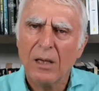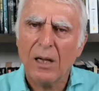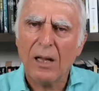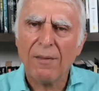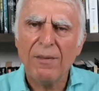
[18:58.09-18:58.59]

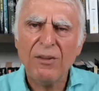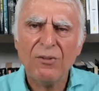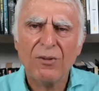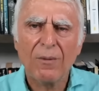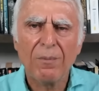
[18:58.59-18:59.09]
uh,
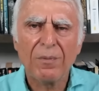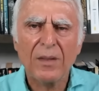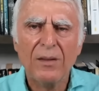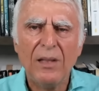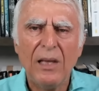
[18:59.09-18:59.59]
this
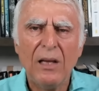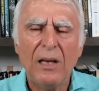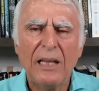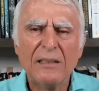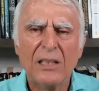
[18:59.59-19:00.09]
the
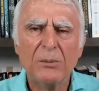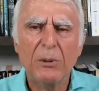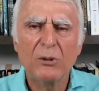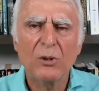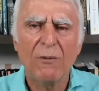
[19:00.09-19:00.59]
Galactic
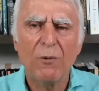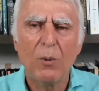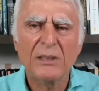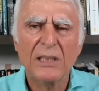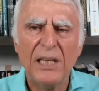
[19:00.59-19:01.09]
Spiritual
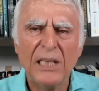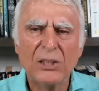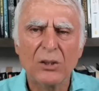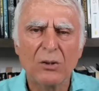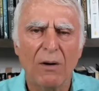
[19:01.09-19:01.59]
Informers
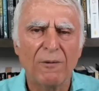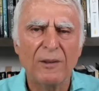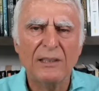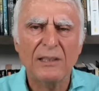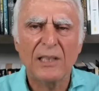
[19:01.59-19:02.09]
Connection
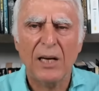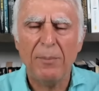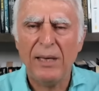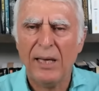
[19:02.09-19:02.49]
Conference is going to be